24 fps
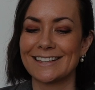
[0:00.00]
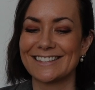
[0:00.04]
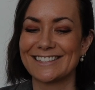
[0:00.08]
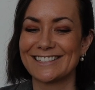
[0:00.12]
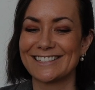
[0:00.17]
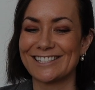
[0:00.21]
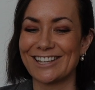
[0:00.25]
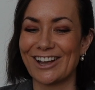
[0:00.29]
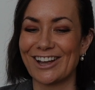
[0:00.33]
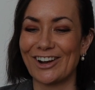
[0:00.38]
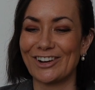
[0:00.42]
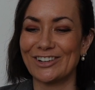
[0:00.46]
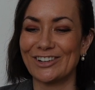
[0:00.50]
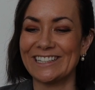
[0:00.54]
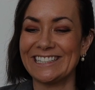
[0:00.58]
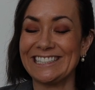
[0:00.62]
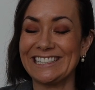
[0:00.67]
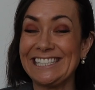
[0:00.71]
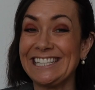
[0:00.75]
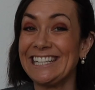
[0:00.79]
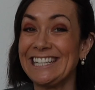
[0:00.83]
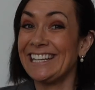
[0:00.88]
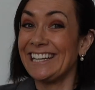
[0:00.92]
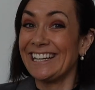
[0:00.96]
So
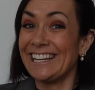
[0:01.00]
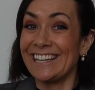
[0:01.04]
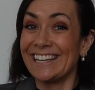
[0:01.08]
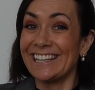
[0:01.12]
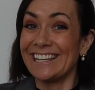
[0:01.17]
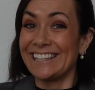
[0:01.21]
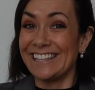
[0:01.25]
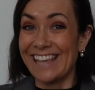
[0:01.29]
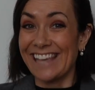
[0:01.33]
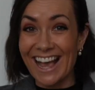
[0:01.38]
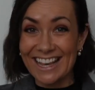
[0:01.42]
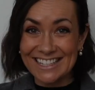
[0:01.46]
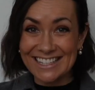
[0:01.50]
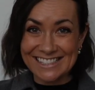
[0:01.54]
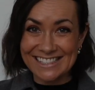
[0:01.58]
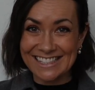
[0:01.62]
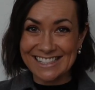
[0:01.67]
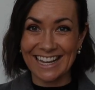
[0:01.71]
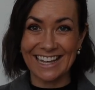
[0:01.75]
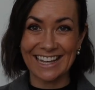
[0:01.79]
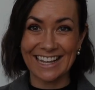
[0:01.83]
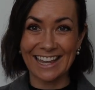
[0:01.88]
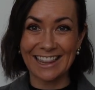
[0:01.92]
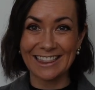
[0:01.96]
yes,
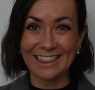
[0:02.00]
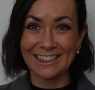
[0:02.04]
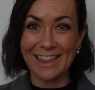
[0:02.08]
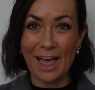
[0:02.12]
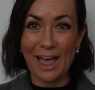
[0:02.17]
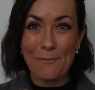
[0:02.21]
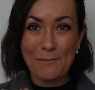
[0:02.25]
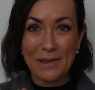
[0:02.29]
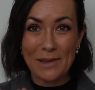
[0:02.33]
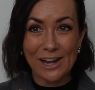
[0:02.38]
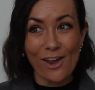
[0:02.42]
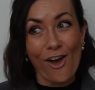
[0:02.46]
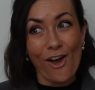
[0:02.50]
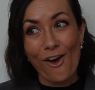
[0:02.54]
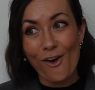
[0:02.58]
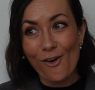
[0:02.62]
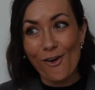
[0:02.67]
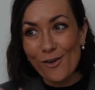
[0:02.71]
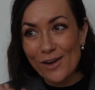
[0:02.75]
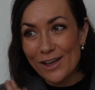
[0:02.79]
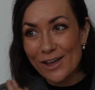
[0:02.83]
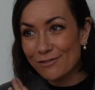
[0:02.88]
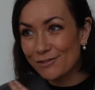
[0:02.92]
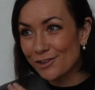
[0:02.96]
let me
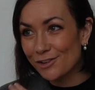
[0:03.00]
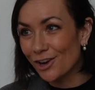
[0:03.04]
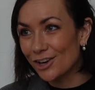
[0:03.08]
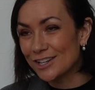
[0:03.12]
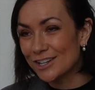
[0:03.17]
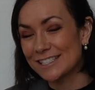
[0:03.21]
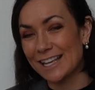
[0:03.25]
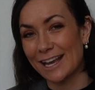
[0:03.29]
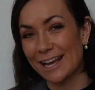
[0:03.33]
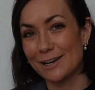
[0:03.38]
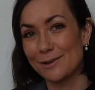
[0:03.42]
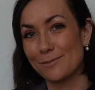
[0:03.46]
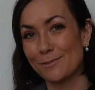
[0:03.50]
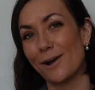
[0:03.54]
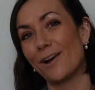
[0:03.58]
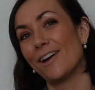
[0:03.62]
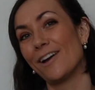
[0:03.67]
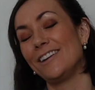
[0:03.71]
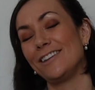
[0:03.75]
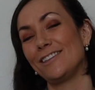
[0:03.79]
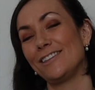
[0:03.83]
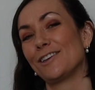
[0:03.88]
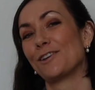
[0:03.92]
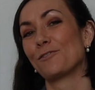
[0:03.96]
know if you're excited about
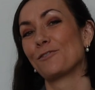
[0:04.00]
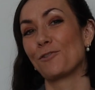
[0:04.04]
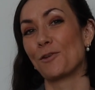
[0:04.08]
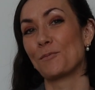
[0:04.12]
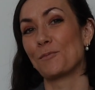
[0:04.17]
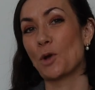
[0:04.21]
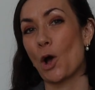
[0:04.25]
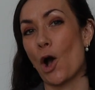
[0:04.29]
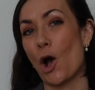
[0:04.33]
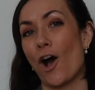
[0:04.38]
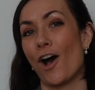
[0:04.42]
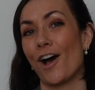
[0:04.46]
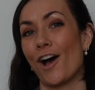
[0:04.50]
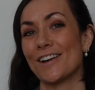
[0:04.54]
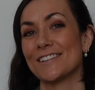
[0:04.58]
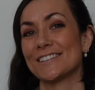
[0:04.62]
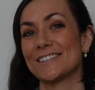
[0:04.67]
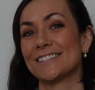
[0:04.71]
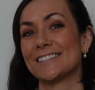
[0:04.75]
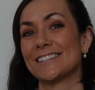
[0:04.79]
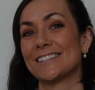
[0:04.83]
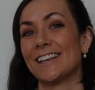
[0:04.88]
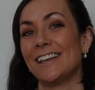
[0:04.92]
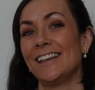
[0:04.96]
anything from
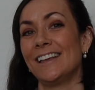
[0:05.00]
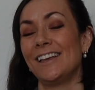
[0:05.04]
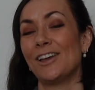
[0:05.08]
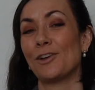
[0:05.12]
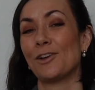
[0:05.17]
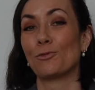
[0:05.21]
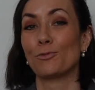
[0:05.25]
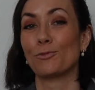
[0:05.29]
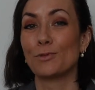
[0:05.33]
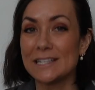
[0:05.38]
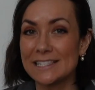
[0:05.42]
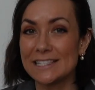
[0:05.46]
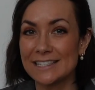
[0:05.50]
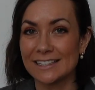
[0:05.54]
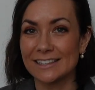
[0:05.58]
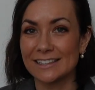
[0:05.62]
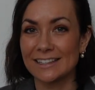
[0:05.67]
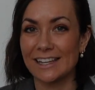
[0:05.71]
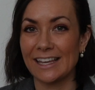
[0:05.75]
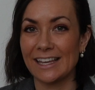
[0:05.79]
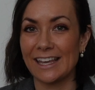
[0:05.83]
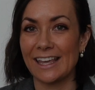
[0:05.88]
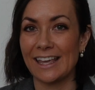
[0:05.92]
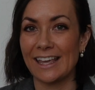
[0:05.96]
COS
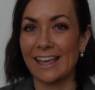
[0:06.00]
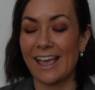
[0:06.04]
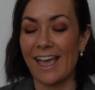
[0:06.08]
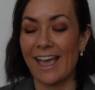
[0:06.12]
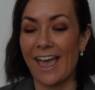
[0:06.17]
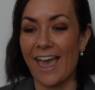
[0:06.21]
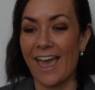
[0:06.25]
recently.